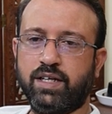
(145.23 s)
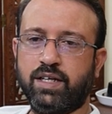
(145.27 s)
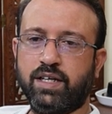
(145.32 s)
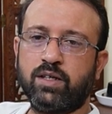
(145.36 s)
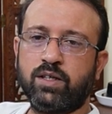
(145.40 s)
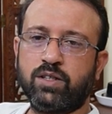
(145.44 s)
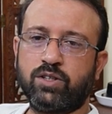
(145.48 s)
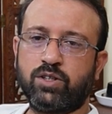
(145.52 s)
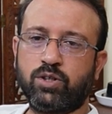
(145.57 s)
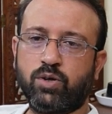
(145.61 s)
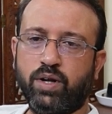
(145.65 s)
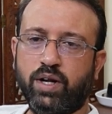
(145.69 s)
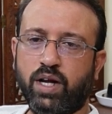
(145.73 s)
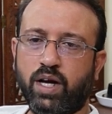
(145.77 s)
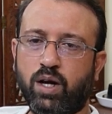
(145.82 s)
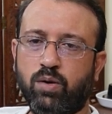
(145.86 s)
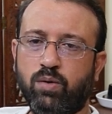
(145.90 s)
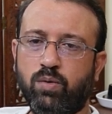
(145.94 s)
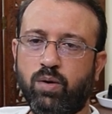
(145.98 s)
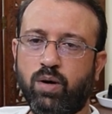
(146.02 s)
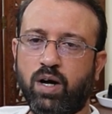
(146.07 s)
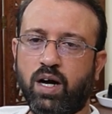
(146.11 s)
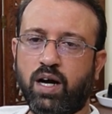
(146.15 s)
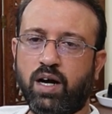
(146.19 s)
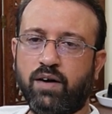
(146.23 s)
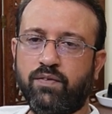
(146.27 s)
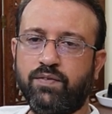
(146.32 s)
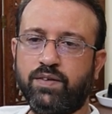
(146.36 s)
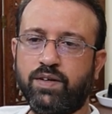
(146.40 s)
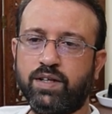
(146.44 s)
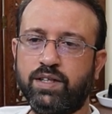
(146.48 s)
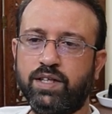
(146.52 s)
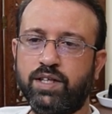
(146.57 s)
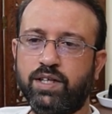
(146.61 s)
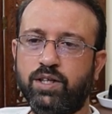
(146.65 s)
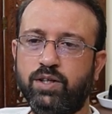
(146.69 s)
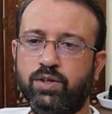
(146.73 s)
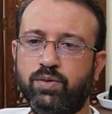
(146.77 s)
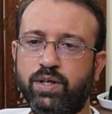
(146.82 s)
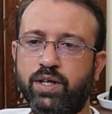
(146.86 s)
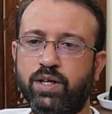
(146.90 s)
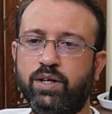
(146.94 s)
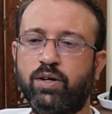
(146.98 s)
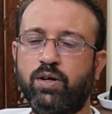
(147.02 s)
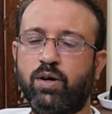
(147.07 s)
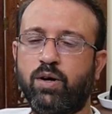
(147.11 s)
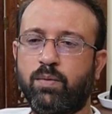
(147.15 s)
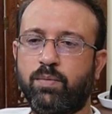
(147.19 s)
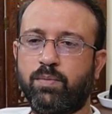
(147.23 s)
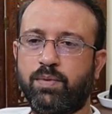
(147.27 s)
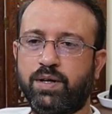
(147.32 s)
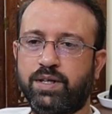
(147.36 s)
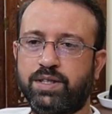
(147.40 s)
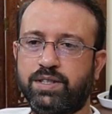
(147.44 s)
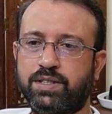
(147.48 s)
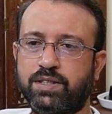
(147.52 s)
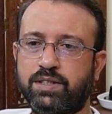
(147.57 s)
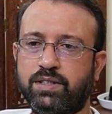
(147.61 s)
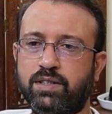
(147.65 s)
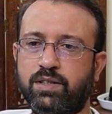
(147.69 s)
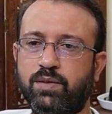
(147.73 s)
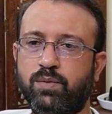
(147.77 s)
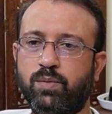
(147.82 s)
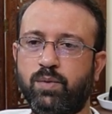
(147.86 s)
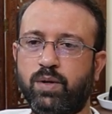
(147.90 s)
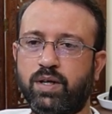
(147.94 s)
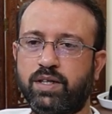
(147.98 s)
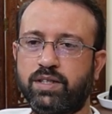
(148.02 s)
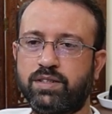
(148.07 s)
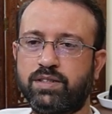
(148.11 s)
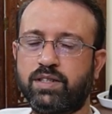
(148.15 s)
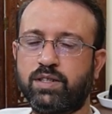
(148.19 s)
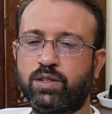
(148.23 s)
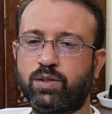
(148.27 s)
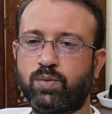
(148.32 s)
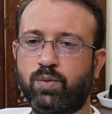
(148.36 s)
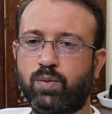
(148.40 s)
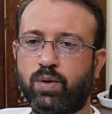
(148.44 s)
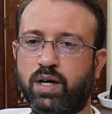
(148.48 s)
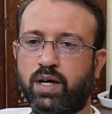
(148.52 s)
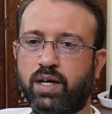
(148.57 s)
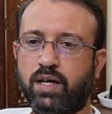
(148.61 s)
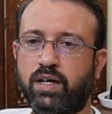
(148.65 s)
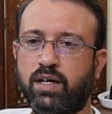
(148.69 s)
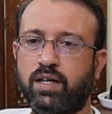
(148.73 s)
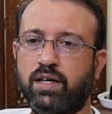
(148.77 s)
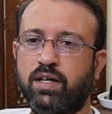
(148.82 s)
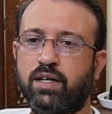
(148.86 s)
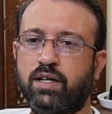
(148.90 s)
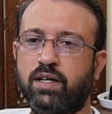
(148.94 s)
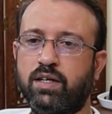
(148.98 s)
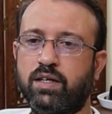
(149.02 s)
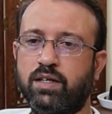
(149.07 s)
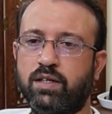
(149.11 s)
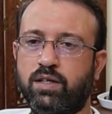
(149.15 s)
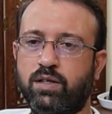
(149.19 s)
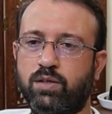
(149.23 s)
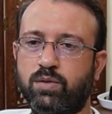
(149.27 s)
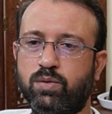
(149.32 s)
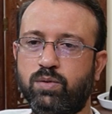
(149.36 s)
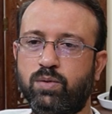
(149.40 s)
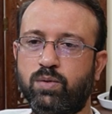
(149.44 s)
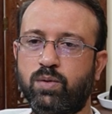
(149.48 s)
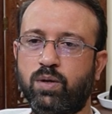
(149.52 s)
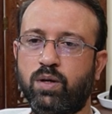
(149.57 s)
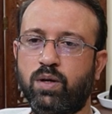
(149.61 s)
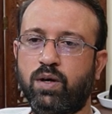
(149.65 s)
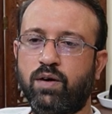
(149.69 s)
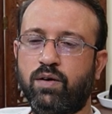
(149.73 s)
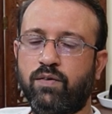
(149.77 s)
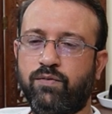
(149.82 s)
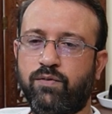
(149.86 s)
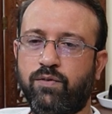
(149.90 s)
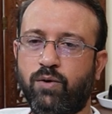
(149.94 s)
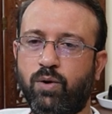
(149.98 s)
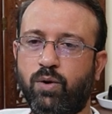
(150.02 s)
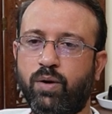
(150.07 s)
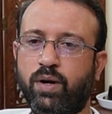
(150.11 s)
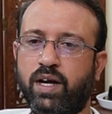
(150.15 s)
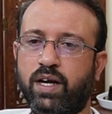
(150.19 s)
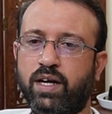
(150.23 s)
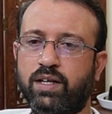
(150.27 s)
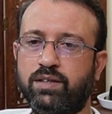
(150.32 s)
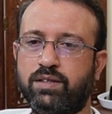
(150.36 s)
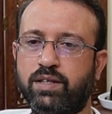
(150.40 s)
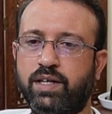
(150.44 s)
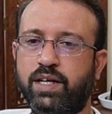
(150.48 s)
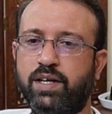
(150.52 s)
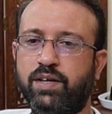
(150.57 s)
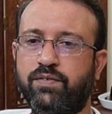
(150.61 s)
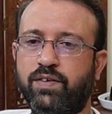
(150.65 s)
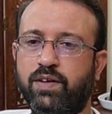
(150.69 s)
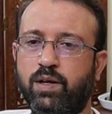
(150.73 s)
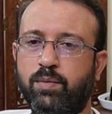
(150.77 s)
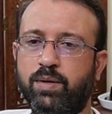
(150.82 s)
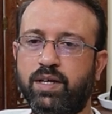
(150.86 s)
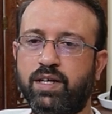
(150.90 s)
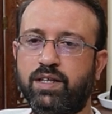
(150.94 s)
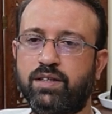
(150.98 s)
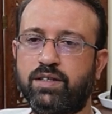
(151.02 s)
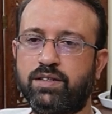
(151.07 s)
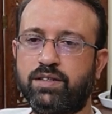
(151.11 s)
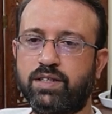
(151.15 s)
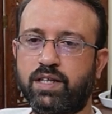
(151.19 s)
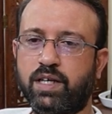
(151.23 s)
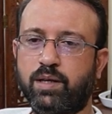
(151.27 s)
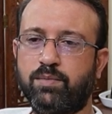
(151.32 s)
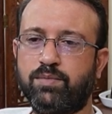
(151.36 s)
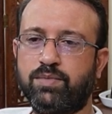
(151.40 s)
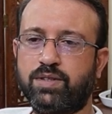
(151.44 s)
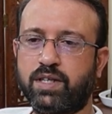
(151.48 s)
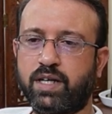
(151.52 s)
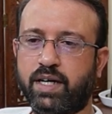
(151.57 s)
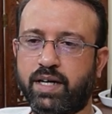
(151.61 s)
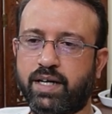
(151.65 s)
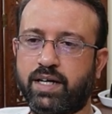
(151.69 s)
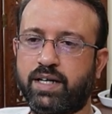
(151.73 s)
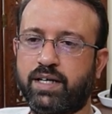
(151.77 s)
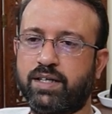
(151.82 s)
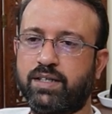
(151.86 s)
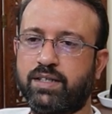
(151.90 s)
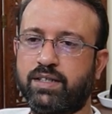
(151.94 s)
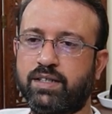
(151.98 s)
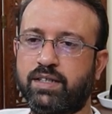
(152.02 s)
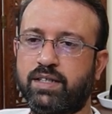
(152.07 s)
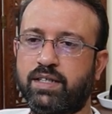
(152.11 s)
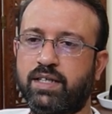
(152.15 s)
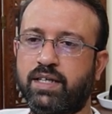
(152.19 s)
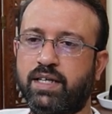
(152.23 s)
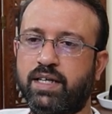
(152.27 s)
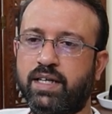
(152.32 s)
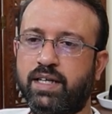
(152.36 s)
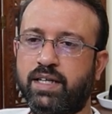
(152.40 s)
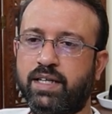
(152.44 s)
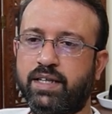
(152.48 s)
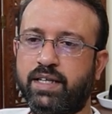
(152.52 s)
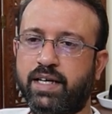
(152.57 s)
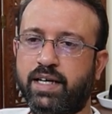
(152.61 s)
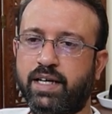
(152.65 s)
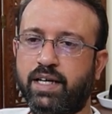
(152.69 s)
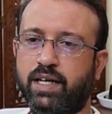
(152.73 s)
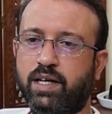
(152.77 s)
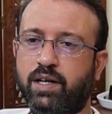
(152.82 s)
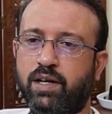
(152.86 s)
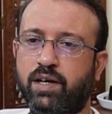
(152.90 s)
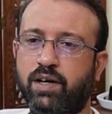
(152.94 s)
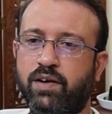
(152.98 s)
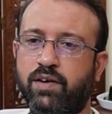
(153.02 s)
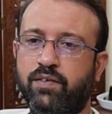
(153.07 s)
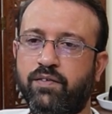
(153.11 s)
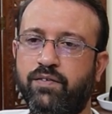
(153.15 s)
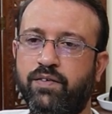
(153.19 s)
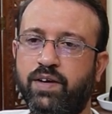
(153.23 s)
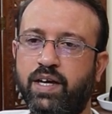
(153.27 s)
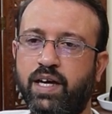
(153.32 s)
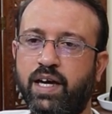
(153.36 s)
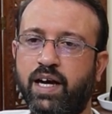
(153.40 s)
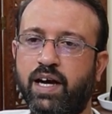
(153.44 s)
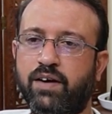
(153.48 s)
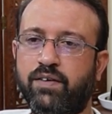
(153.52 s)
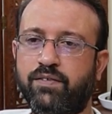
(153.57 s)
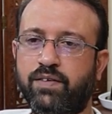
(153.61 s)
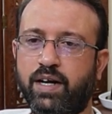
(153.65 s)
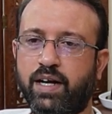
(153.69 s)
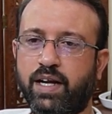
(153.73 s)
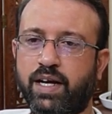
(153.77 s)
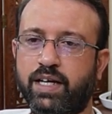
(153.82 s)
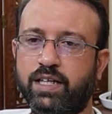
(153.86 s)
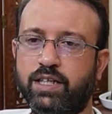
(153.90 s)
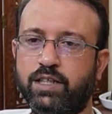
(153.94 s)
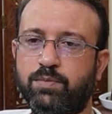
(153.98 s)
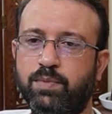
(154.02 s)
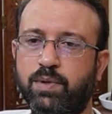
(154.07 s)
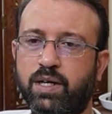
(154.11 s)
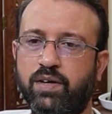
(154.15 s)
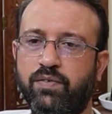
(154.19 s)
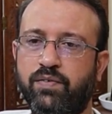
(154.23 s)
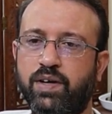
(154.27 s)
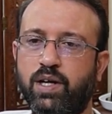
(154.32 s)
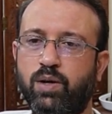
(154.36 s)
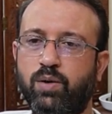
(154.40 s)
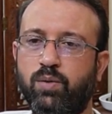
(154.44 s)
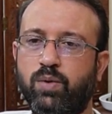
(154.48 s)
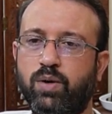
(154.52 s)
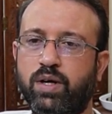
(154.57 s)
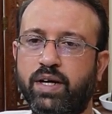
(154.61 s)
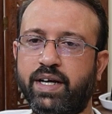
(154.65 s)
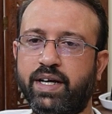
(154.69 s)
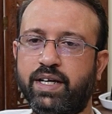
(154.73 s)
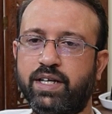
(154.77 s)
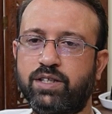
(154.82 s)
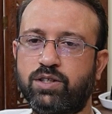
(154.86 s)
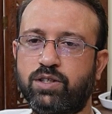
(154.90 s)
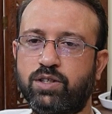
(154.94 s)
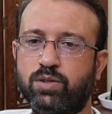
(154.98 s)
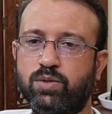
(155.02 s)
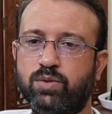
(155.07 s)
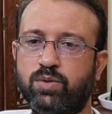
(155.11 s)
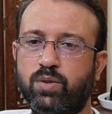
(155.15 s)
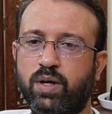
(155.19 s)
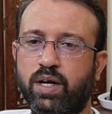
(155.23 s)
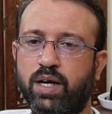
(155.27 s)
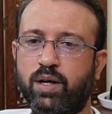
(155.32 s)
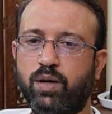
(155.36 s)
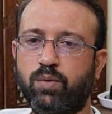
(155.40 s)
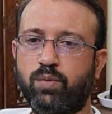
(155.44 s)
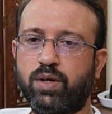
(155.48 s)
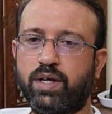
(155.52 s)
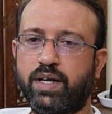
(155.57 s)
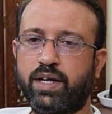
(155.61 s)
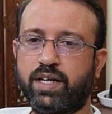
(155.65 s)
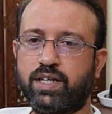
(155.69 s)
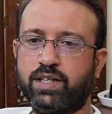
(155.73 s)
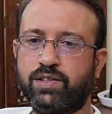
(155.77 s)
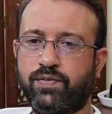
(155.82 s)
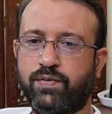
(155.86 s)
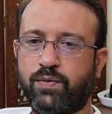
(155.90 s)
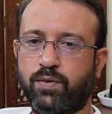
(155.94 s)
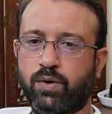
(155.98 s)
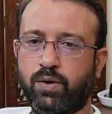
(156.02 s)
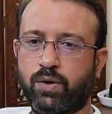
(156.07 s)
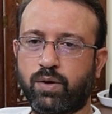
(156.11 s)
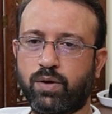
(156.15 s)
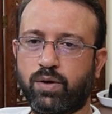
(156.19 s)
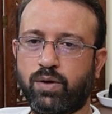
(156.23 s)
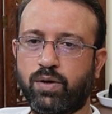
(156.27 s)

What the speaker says: So now after the union operation, vertices 1, 2, 4 and 3 will be in the same set. Then we have an edge between vertex 2 and vertex 4.